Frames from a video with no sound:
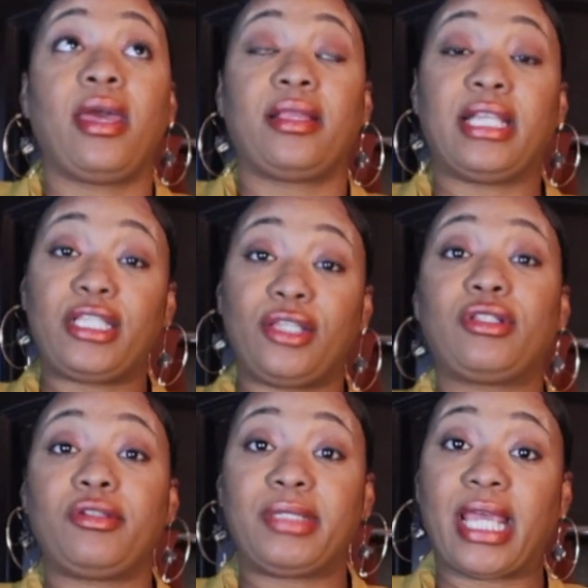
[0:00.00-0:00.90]
this
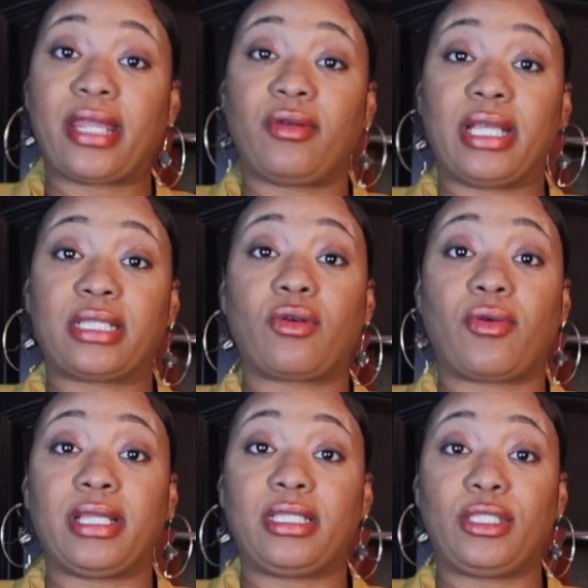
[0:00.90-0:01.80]
YouTube channel is
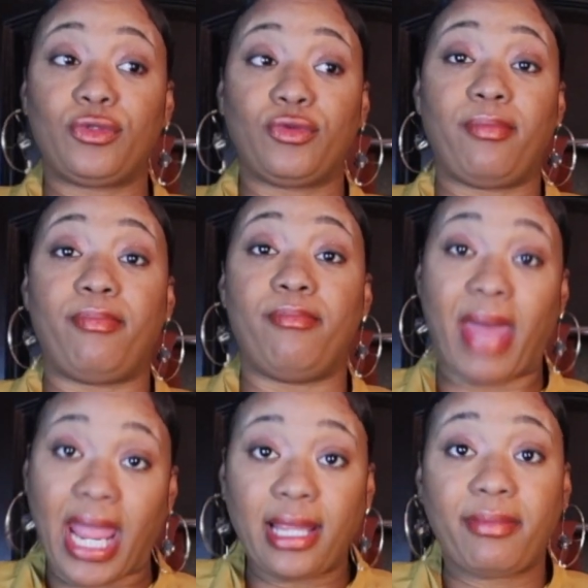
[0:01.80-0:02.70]
going to
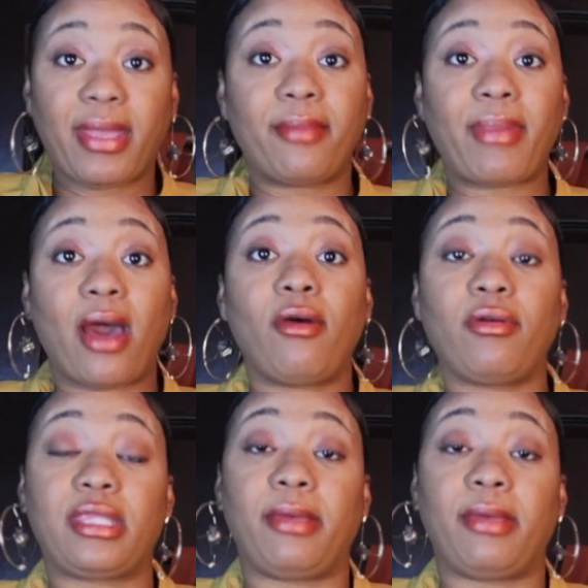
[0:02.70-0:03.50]
mainly be about,